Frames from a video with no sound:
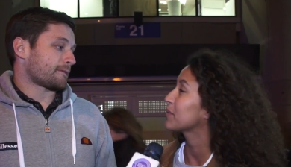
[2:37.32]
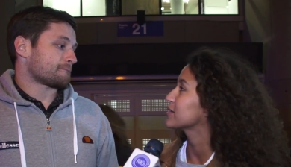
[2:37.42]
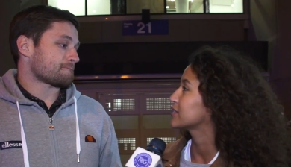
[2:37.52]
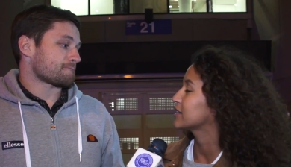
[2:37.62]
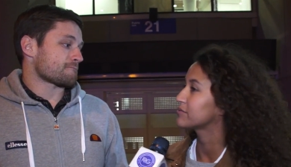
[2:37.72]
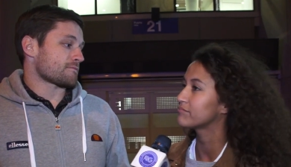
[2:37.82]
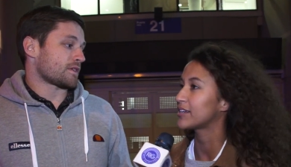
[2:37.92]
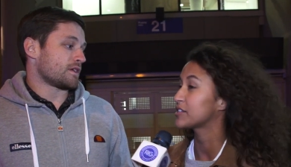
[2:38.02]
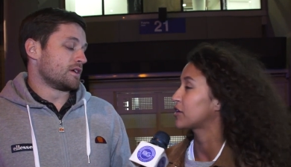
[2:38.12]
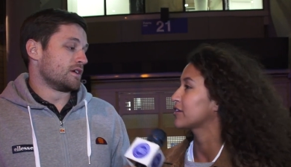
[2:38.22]
Speaker 1: players that he,
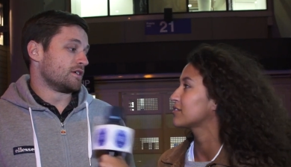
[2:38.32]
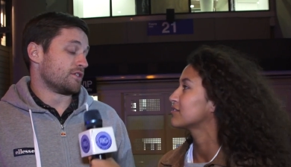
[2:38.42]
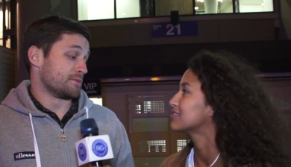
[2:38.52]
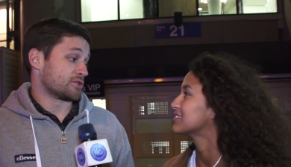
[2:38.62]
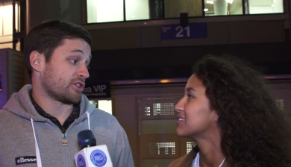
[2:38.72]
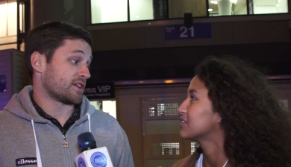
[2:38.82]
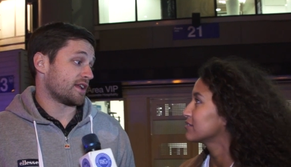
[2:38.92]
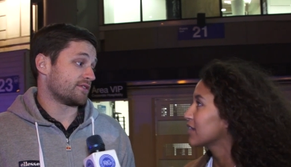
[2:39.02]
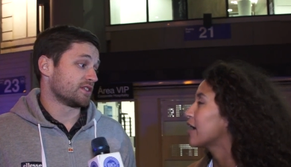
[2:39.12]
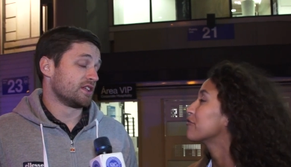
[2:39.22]
that he started?
Speaker 2: For the Madrid
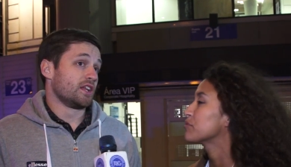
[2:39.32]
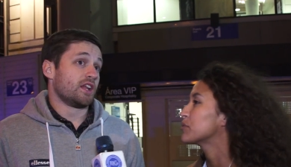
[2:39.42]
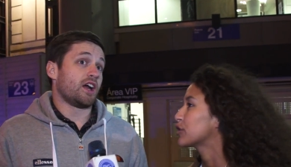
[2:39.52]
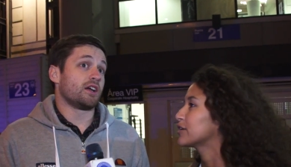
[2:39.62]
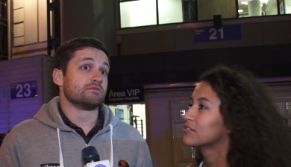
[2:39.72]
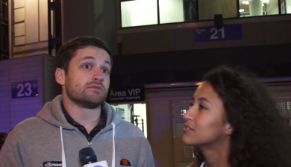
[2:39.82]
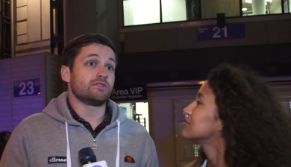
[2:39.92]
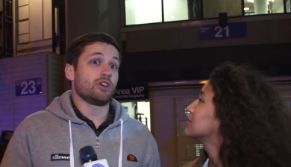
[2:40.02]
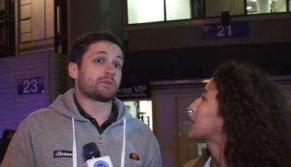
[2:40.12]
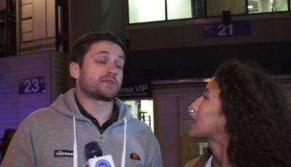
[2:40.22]
11? Yeah, the Madrid. Um,
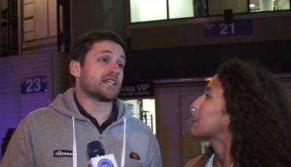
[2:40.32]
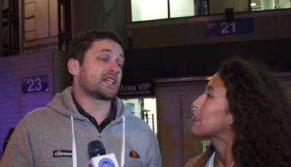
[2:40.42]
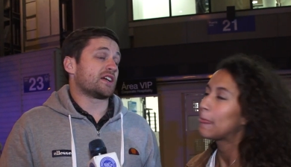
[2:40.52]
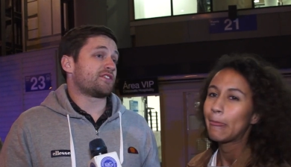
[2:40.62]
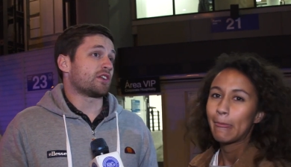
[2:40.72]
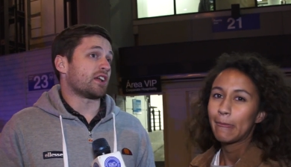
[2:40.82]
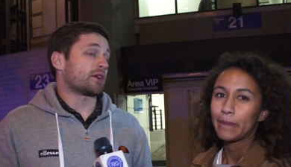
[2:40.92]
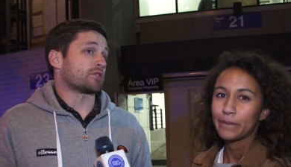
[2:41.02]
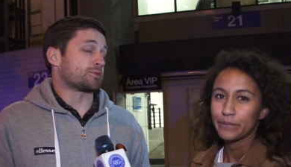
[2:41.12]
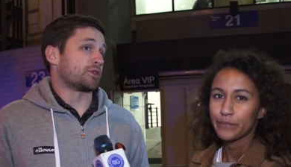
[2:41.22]
not particularly. I felt
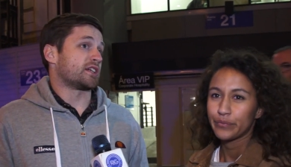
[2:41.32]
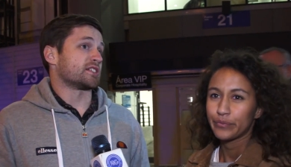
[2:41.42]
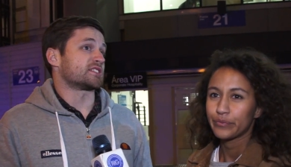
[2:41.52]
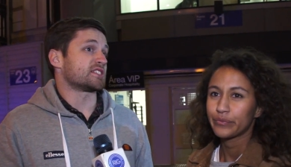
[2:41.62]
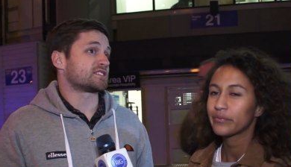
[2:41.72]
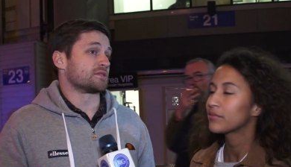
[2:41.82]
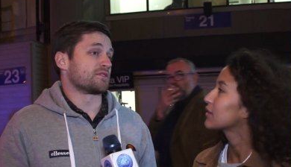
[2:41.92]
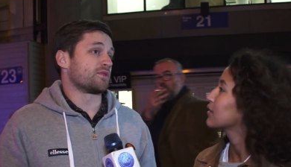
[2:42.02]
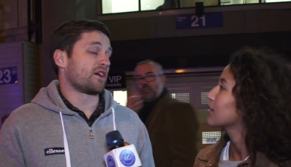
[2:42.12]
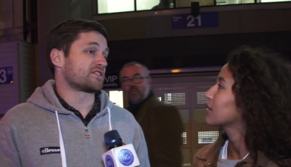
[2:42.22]
like it was pretty consistent
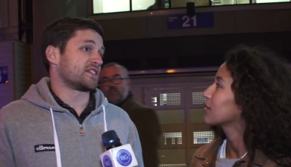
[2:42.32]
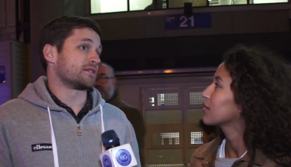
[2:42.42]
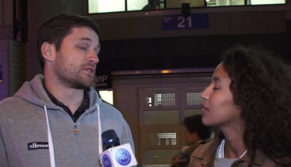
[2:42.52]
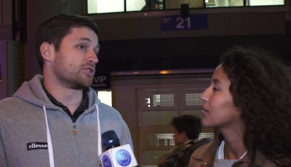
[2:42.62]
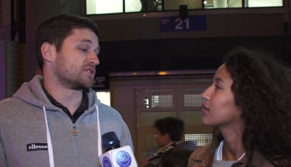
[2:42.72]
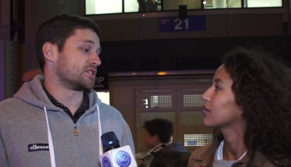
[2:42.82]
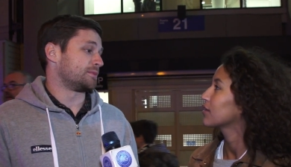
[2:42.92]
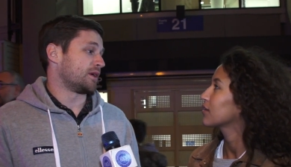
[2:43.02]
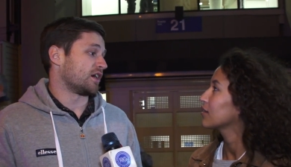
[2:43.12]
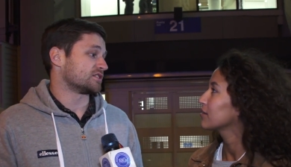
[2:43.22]
with what I've seen them use in the
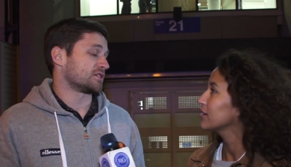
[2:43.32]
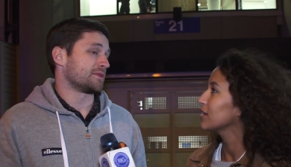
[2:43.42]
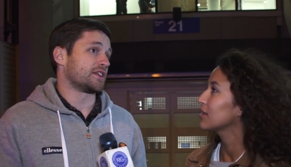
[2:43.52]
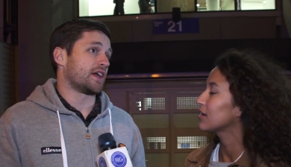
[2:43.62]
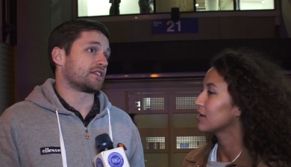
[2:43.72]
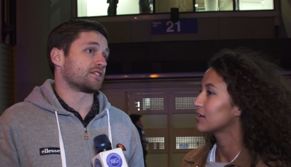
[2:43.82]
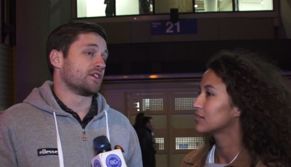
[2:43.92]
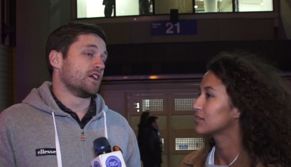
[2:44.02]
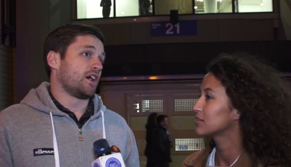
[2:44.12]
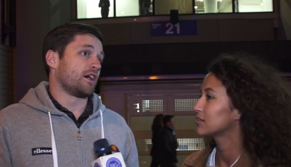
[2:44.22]
past. I mean, you had to
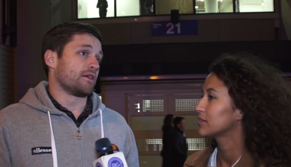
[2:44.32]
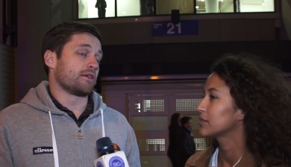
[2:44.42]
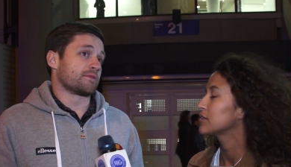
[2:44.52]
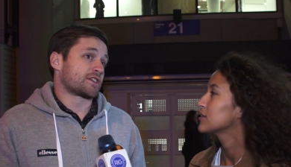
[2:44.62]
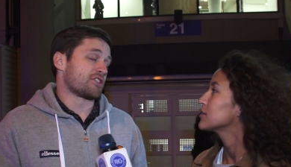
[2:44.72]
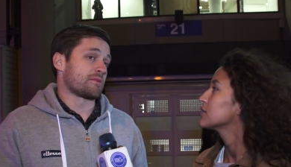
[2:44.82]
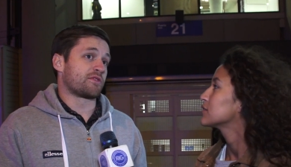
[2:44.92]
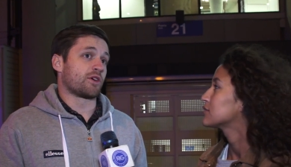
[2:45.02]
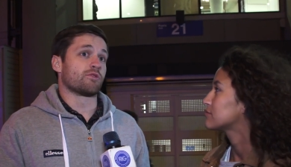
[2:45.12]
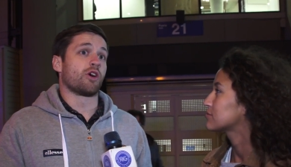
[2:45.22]
uh, correct me
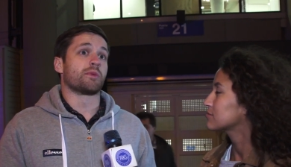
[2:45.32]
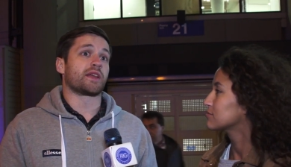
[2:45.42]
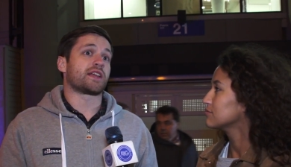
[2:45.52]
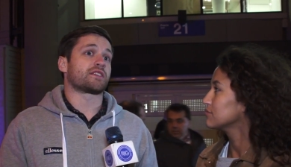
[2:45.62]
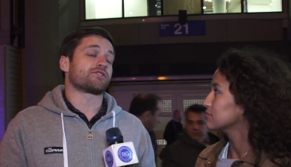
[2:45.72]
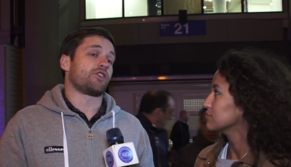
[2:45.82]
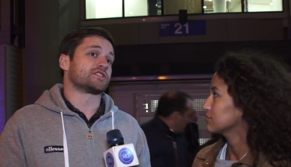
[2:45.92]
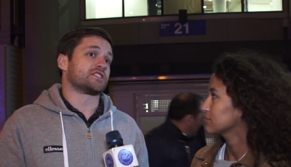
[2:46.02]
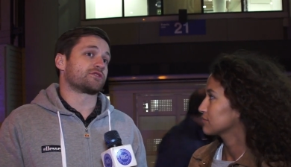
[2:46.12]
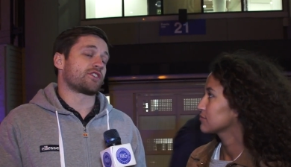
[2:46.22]
if I'm wrong, but you had the,
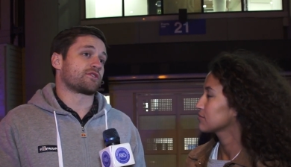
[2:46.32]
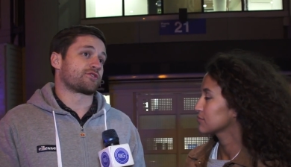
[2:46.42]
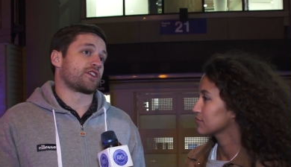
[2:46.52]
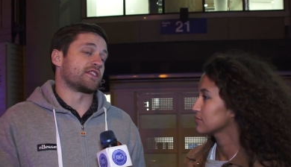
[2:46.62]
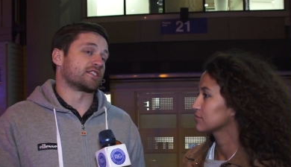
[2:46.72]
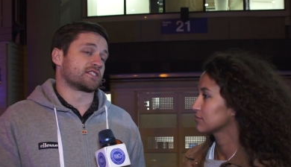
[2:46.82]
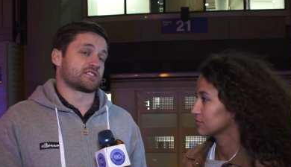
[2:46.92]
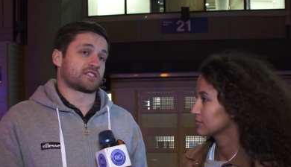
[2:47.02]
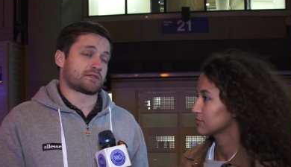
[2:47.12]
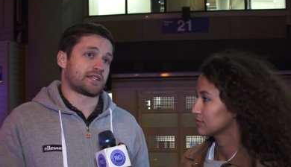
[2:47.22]
obviously the front three that
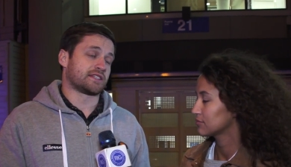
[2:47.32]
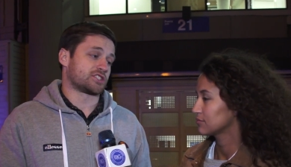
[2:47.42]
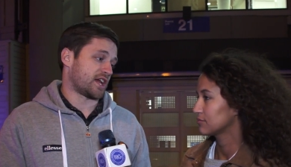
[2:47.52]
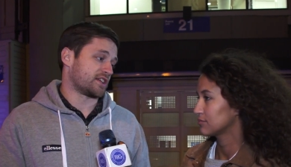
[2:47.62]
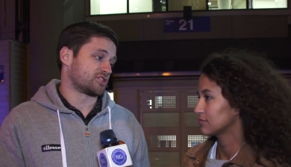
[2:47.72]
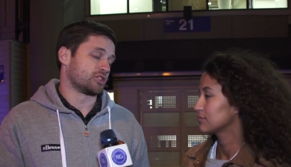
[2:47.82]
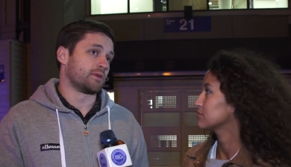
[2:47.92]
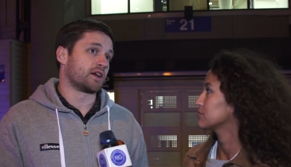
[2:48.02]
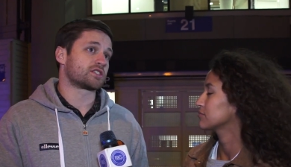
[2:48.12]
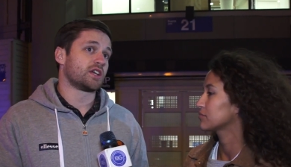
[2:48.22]
doesn't tend to change too
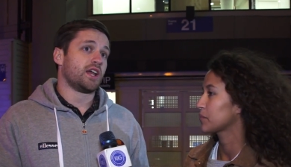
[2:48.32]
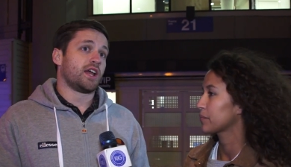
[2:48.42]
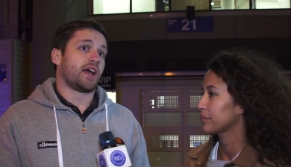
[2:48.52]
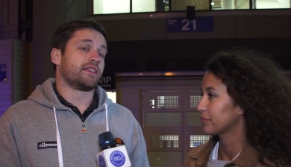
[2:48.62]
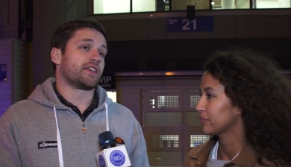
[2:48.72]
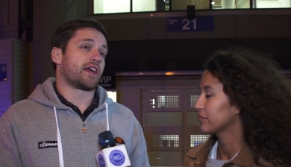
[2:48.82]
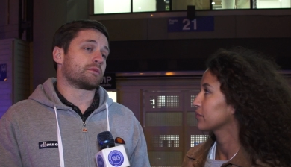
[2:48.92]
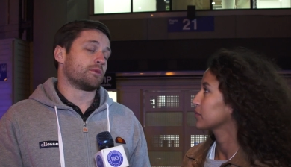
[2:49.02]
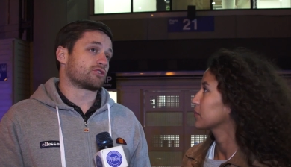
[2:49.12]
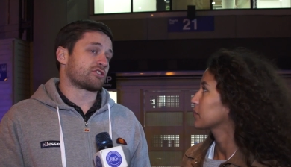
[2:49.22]
much. And then you
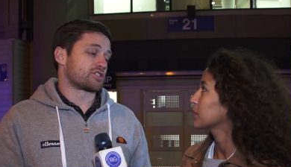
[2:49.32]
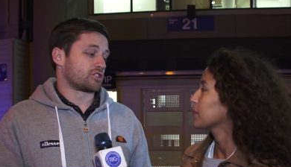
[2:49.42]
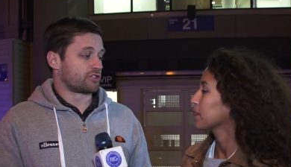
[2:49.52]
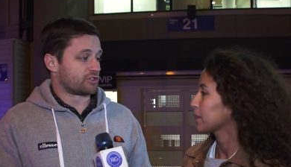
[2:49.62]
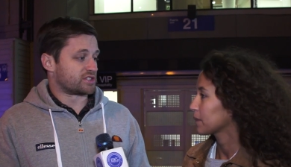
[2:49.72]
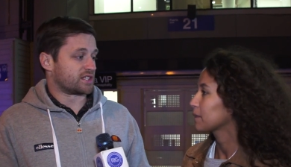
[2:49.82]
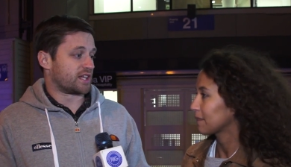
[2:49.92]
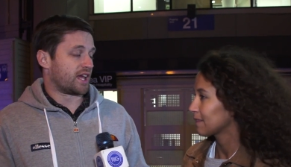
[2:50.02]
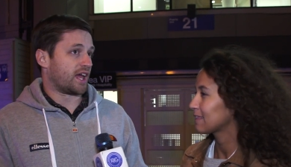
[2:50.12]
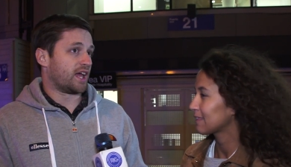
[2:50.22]
had Modric and Kroos in
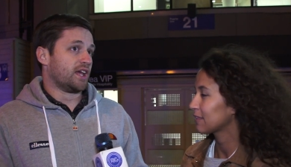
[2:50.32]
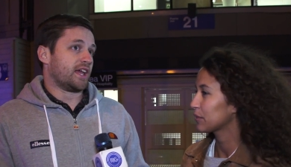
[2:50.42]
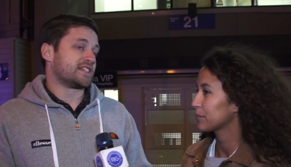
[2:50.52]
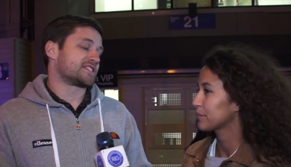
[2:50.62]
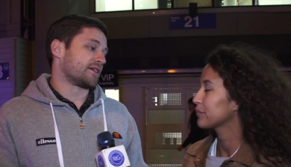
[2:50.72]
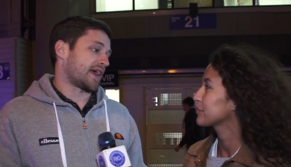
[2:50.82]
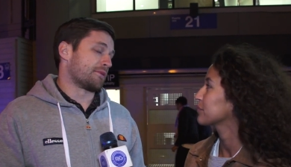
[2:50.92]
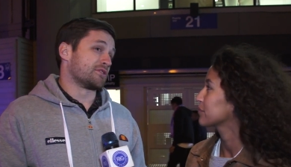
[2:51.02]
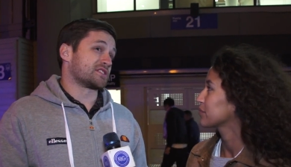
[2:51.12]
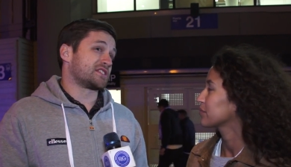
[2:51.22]
there. Isco
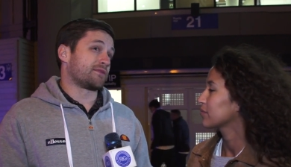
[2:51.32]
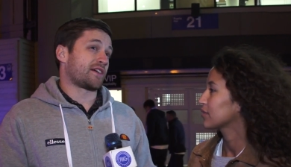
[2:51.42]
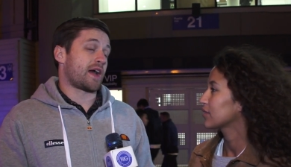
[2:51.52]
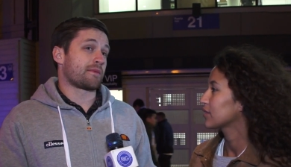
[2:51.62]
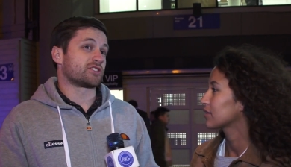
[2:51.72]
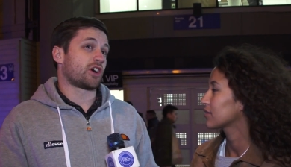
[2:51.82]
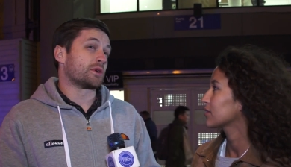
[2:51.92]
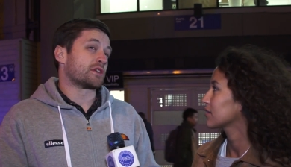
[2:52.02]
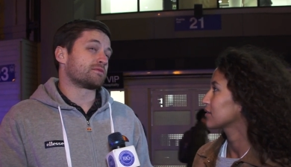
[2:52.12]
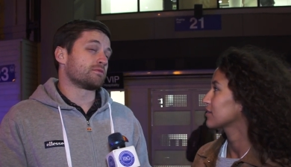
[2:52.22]
came on as a sub for James. I would have